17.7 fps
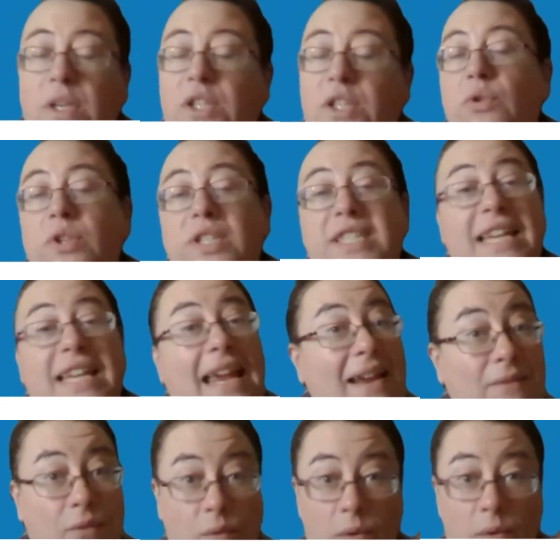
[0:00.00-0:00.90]
We talked
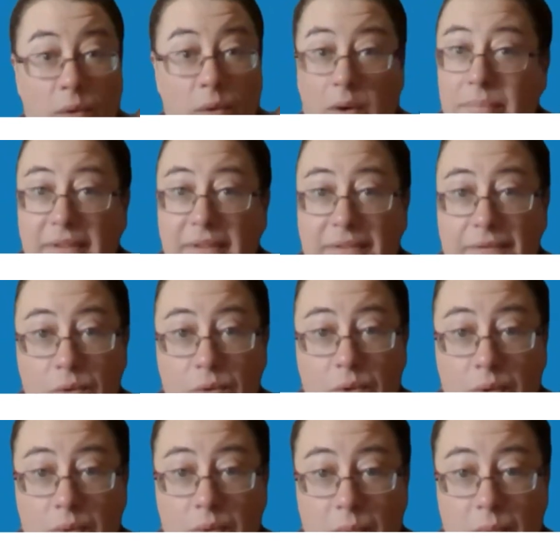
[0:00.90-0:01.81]
to everyone
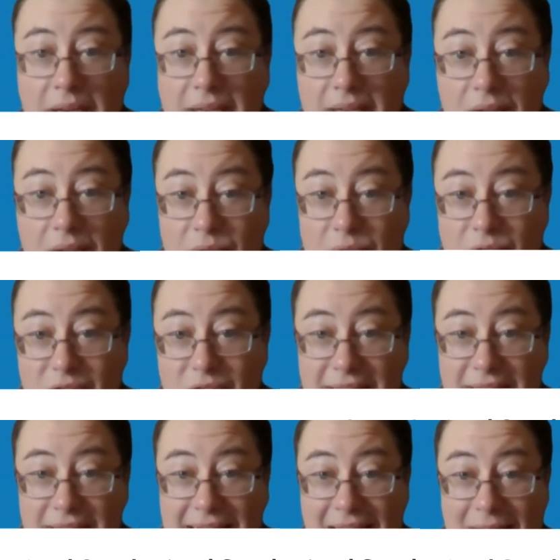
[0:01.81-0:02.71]
before we
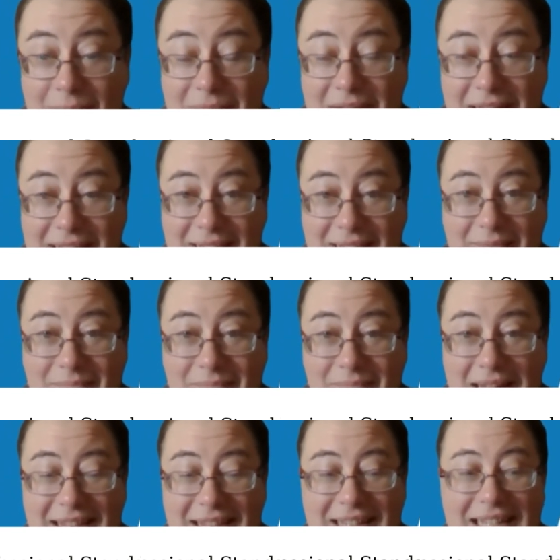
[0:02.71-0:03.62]
launched the scheme. Let's
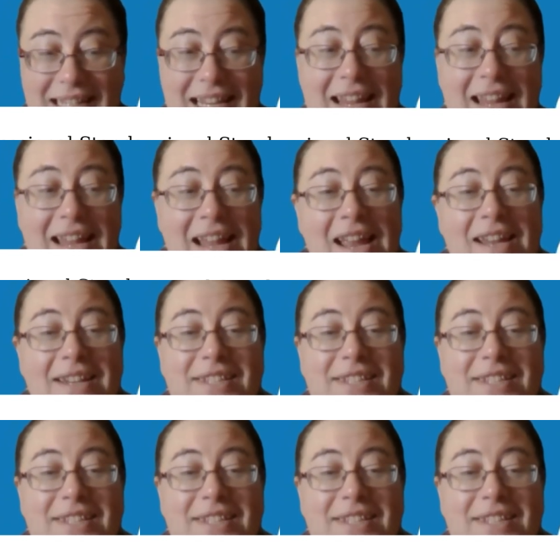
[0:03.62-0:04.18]
make that clear.